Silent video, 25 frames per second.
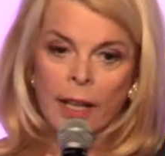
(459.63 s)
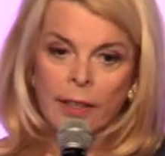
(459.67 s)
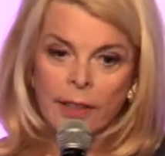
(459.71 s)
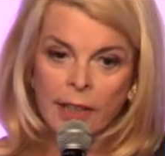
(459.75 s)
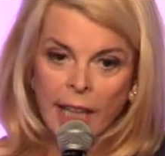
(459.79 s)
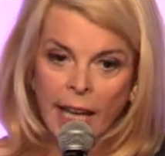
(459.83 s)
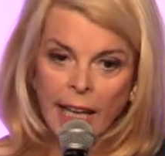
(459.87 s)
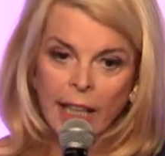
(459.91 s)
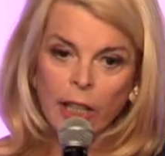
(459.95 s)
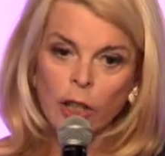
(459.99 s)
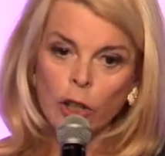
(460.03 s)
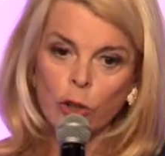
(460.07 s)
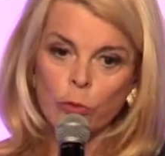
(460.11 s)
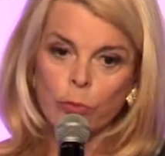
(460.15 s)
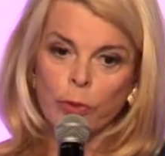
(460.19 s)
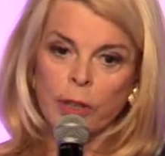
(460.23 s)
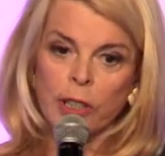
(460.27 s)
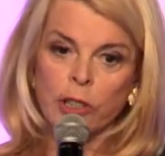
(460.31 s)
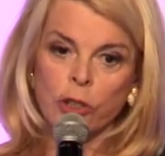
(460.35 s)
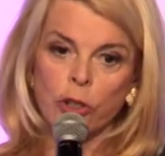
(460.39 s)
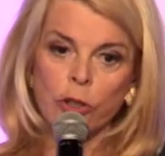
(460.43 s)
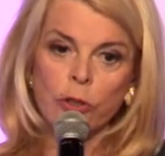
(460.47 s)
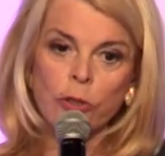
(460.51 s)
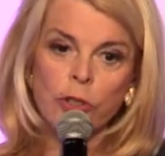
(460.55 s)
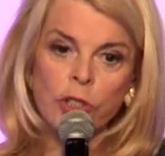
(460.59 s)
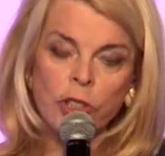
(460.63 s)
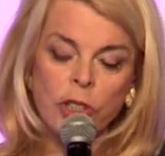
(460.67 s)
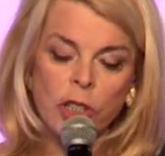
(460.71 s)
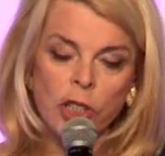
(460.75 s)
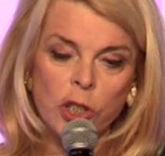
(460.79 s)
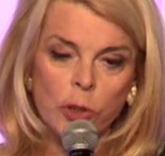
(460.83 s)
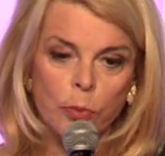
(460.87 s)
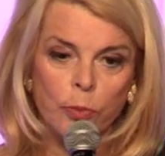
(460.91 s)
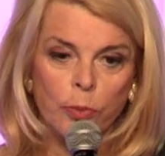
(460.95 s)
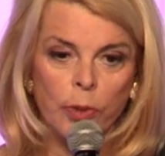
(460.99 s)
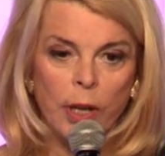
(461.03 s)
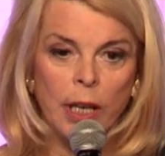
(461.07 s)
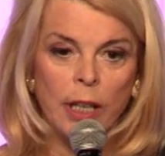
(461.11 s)
they could reduce the
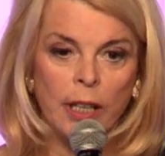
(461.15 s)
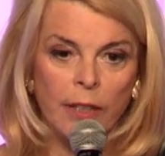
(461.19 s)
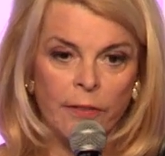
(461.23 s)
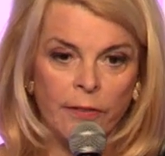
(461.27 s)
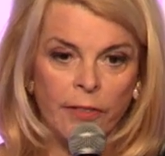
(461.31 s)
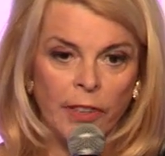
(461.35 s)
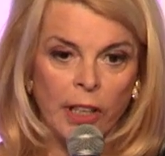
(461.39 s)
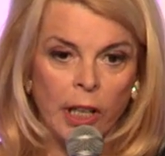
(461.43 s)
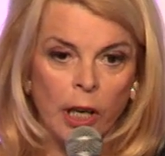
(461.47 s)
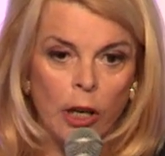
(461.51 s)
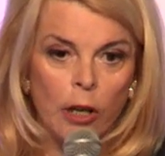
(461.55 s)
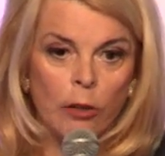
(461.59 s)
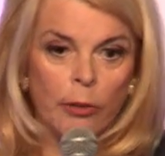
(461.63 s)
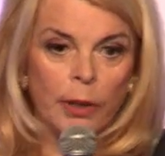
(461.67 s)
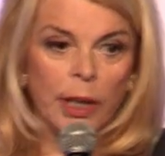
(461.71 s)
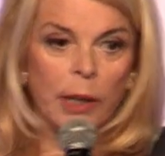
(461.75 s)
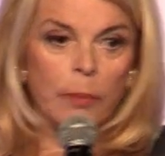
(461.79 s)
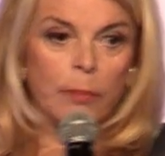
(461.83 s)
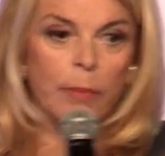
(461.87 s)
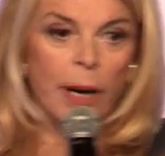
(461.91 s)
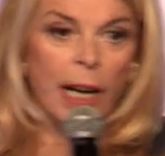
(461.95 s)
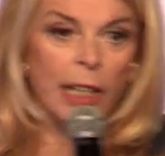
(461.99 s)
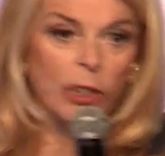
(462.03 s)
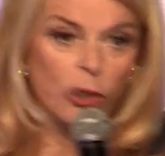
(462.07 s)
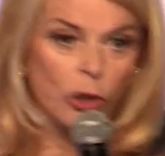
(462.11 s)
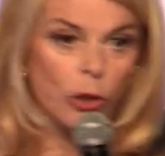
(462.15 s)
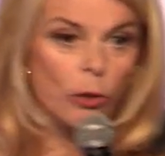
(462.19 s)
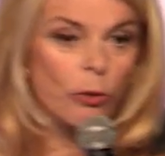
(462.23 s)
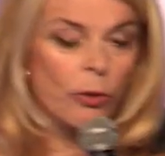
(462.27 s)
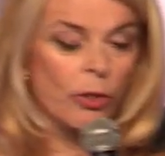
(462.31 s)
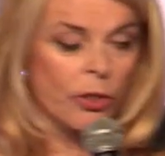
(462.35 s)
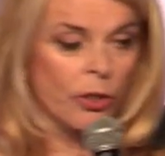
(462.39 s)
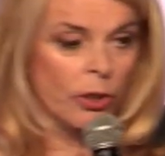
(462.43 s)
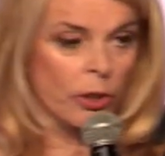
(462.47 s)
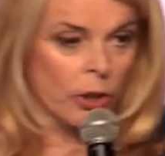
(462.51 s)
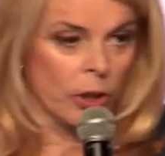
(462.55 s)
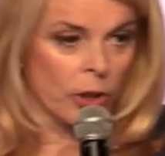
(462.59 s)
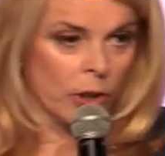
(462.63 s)
spread of VRE by
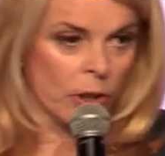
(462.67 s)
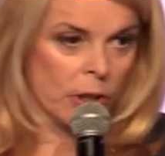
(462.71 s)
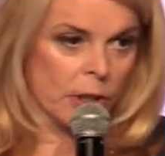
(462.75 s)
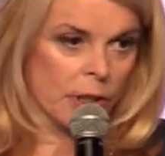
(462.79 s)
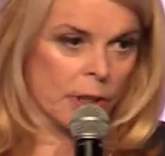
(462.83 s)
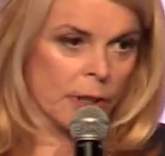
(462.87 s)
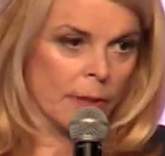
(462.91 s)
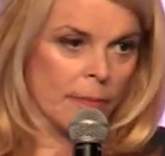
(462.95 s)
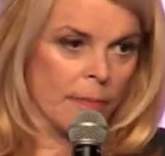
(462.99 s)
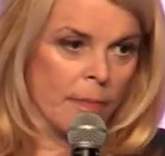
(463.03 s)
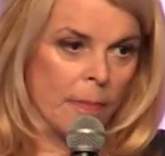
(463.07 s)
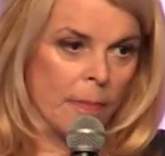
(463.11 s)
2/3.